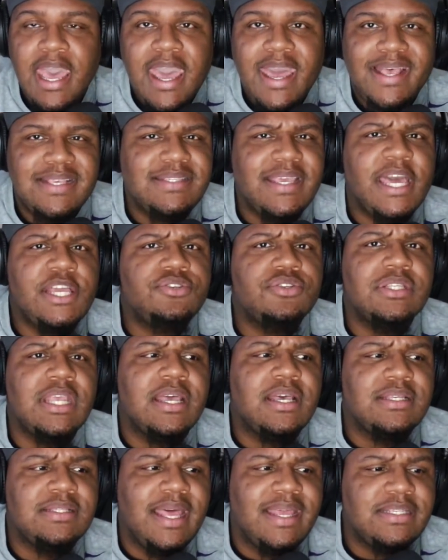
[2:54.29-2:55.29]
It's interesting
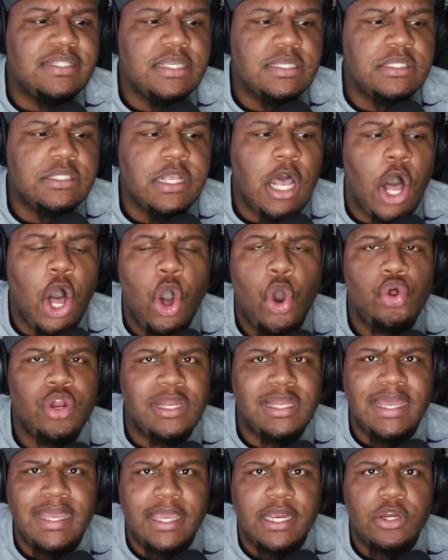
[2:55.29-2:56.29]
because they just
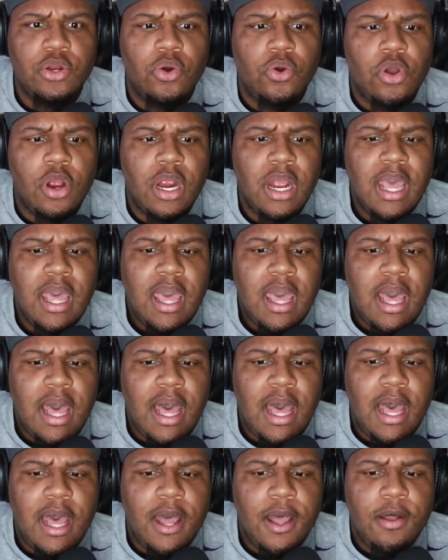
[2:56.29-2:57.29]
totally ignore
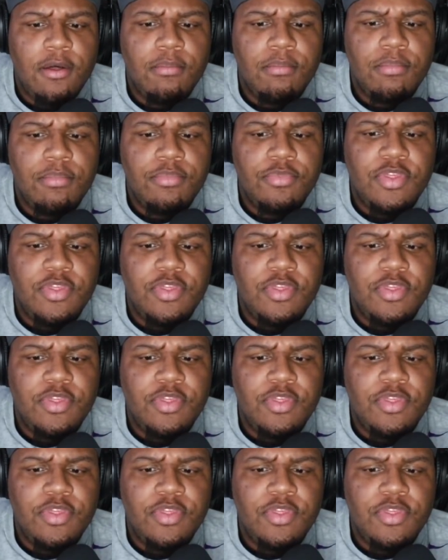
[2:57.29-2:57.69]
um,